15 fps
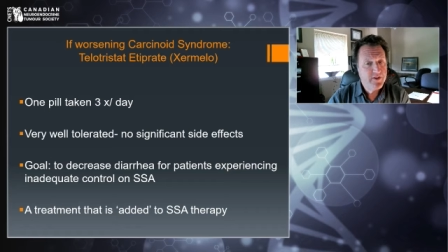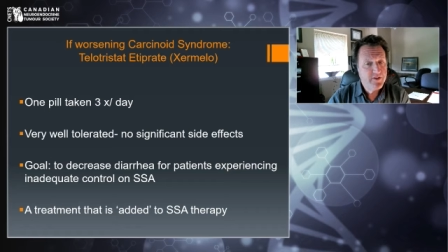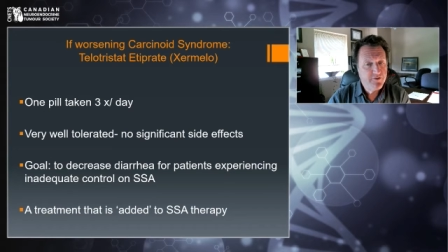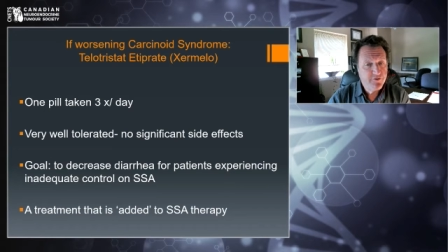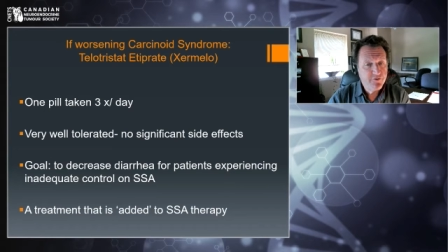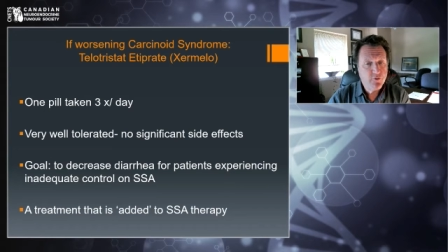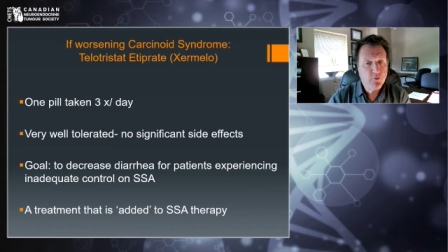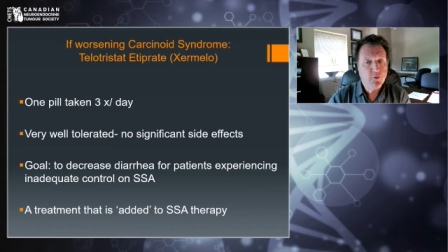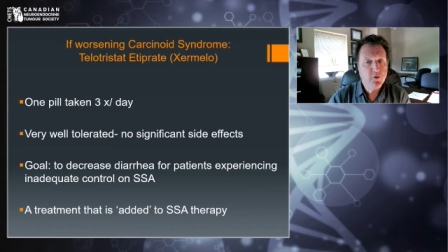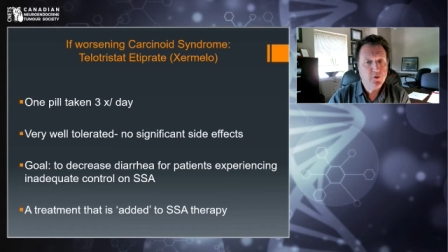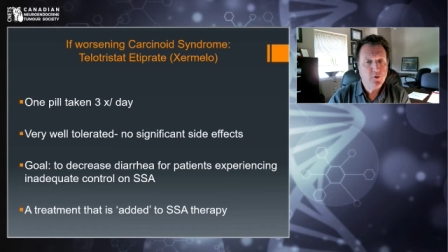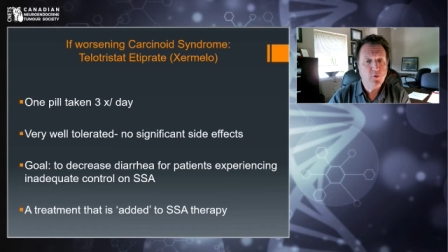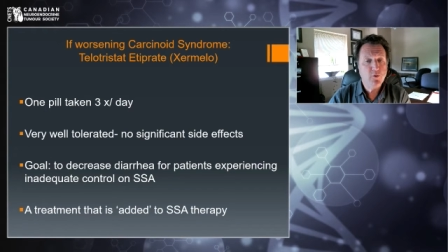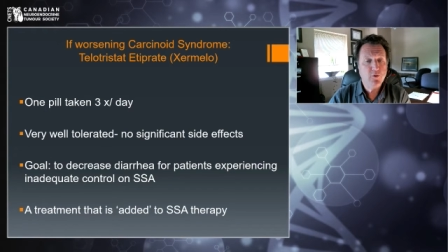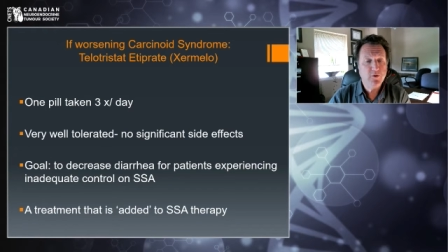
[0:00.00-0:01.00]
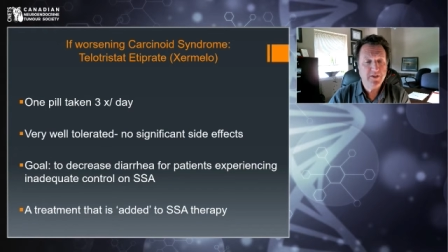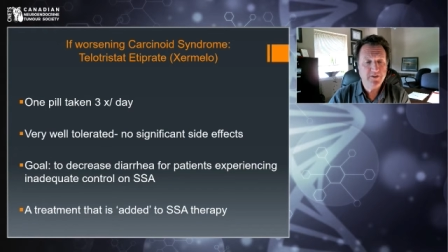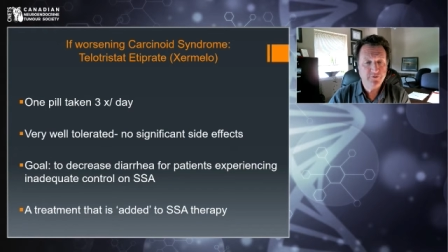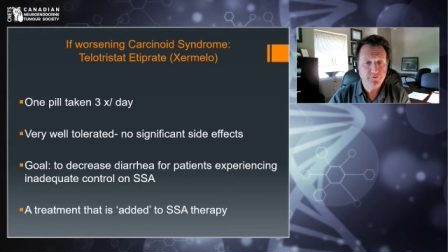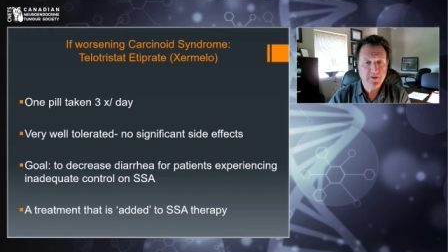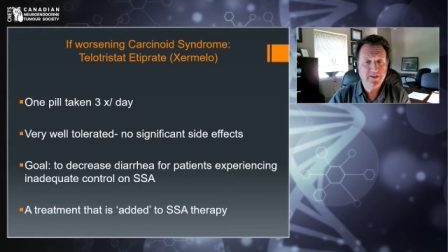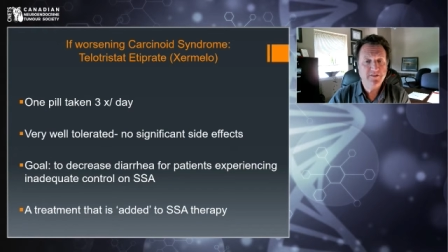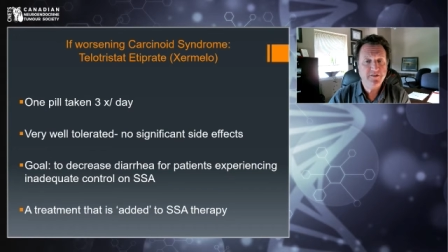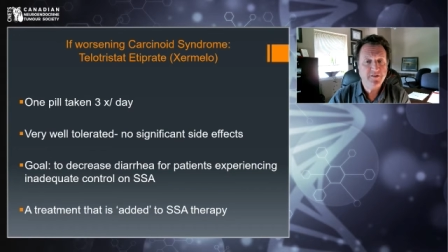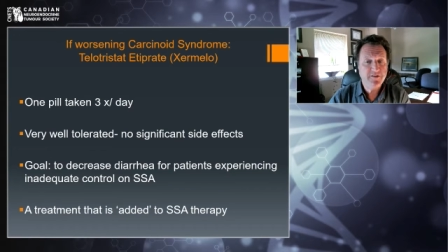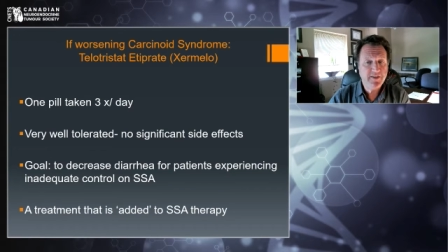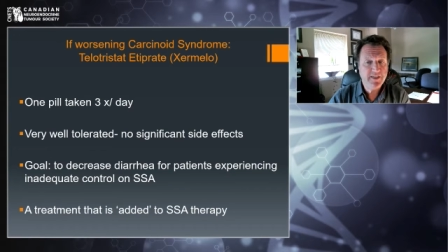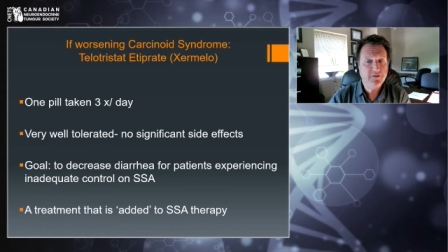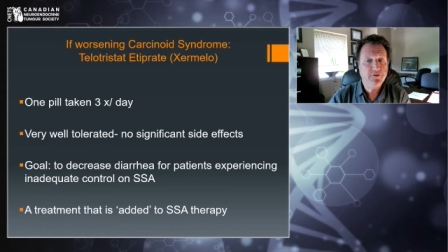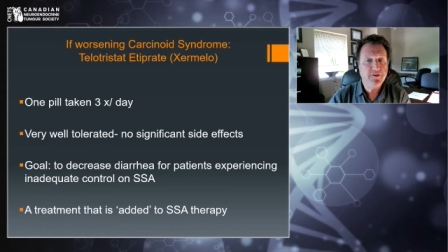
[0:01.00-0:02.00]
the sole goal is really to
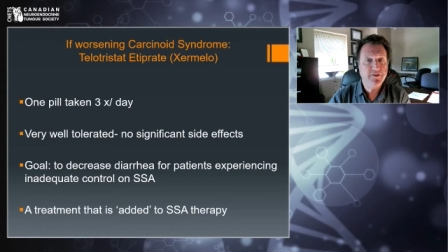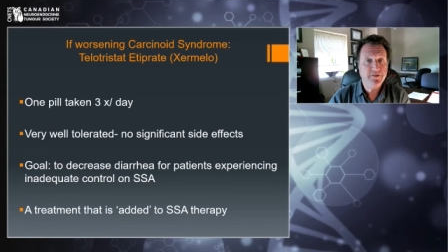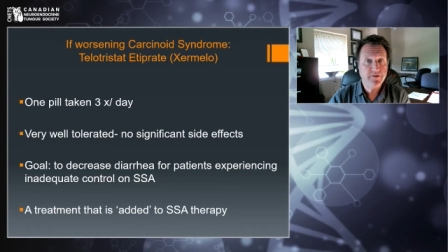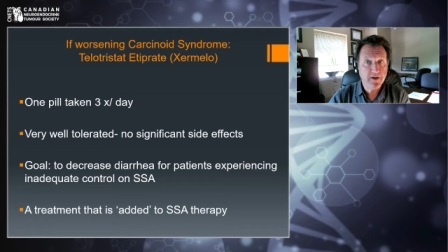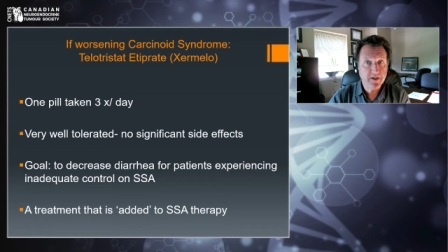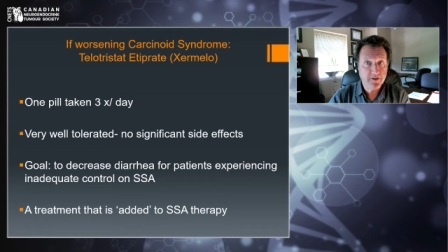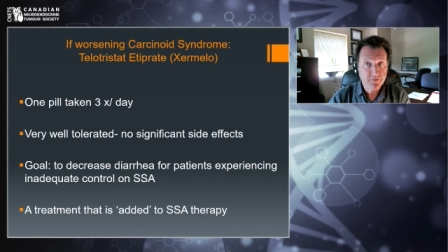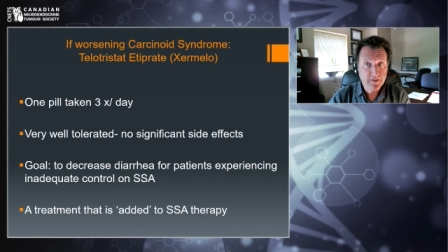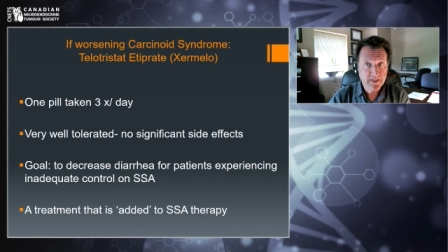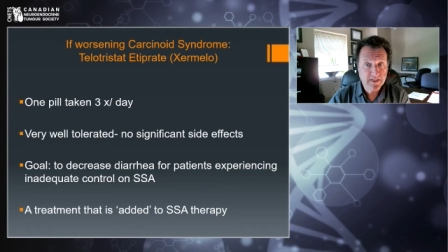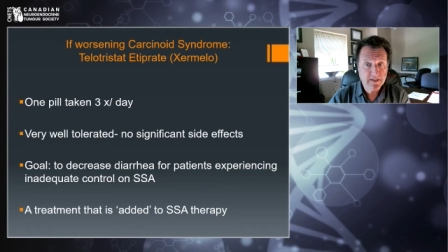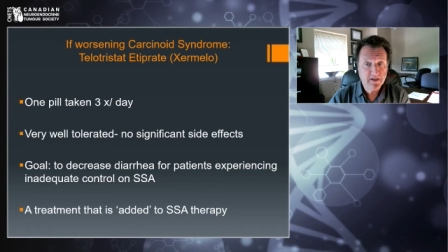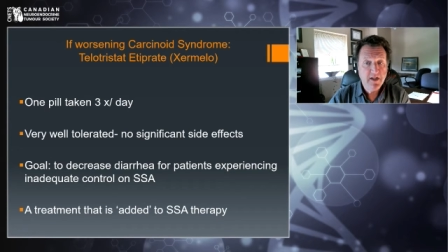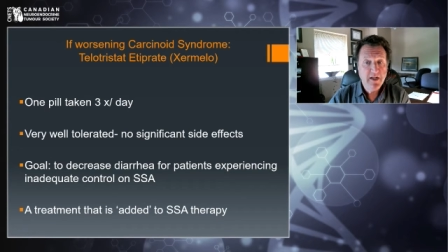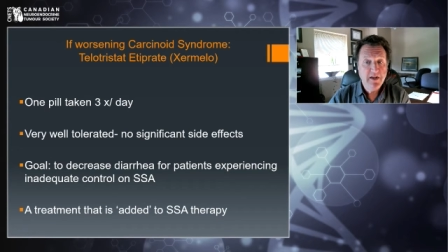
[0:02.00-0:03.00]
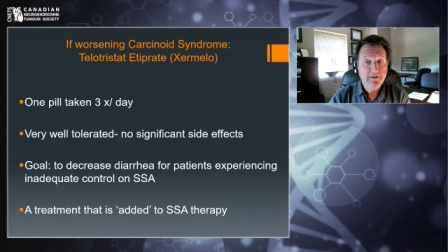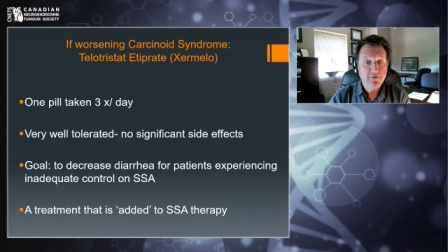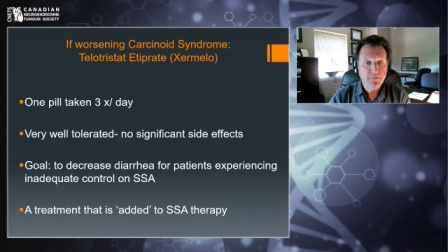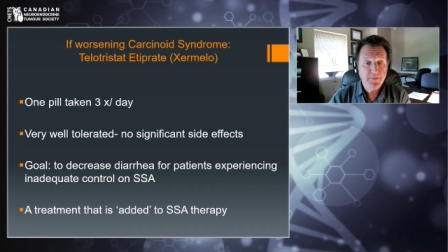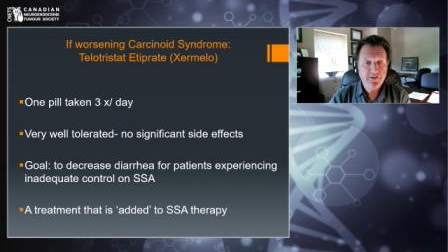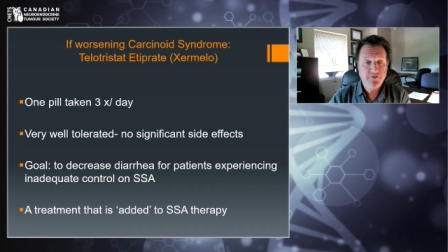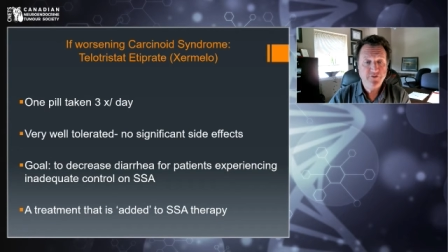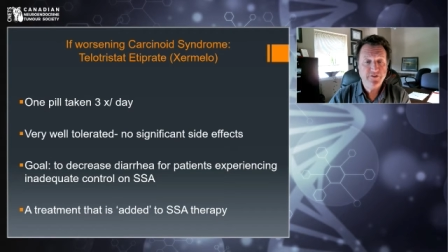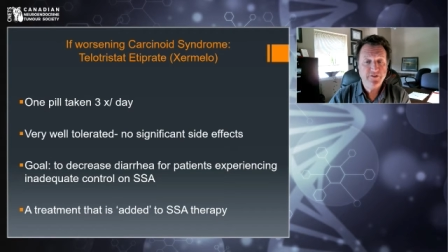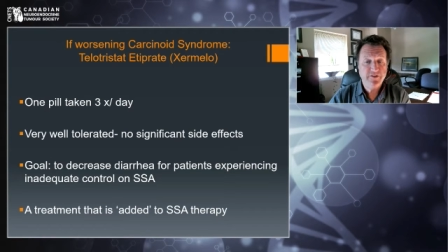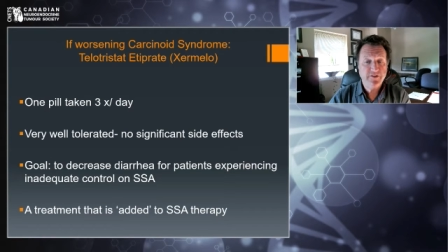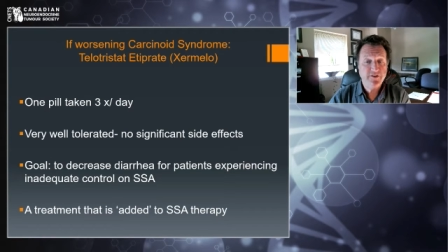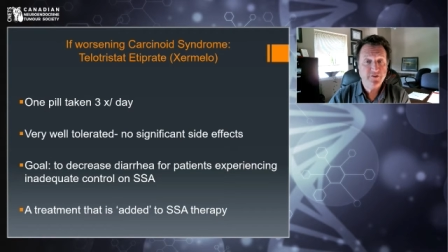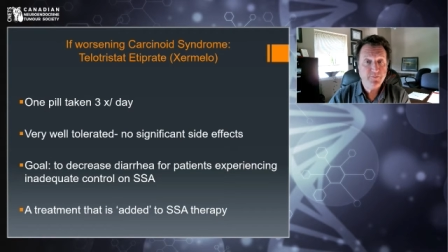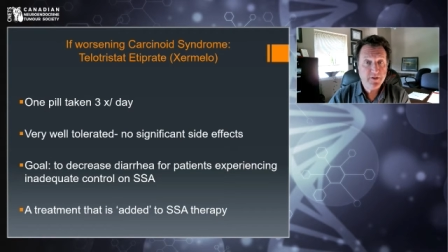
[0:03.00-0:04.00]
decrease diarrhea for patients
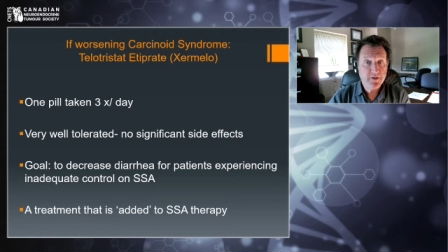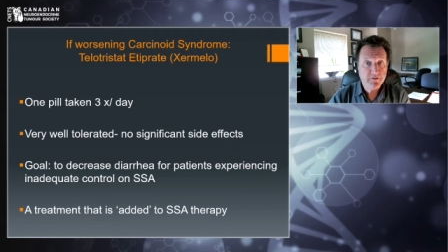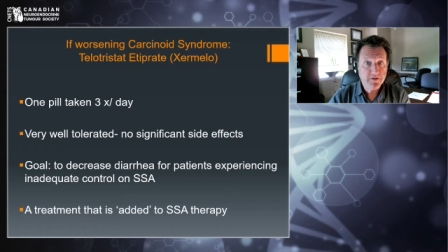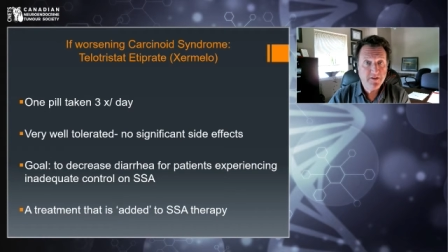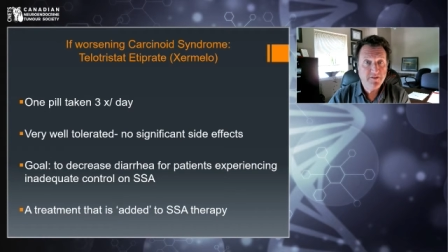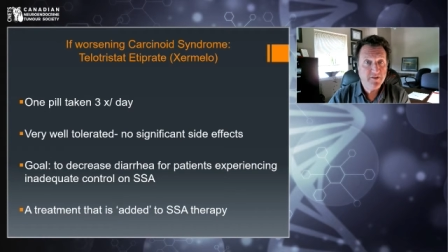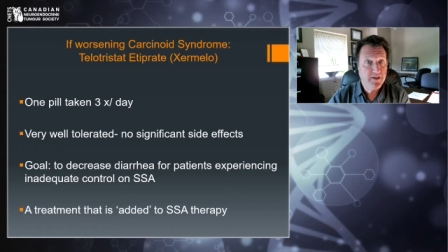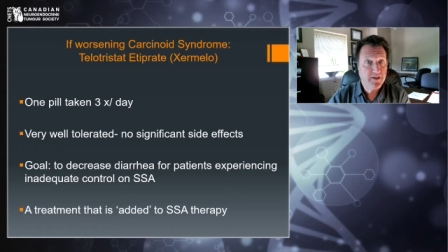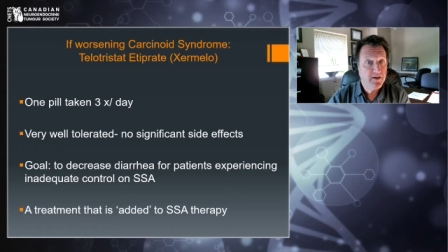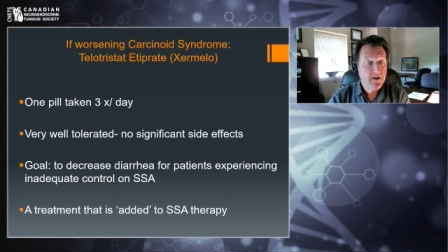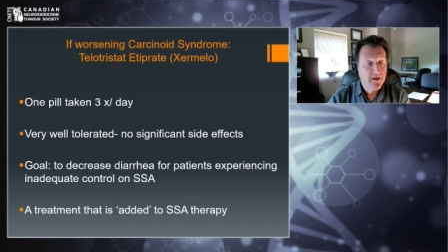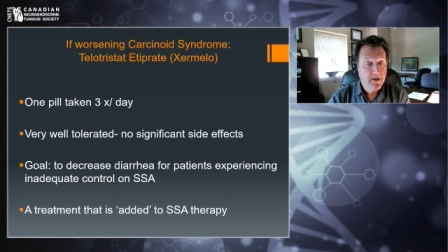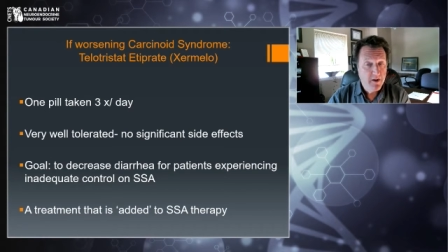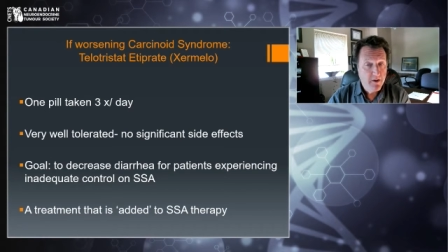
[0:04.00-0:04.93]
experiencing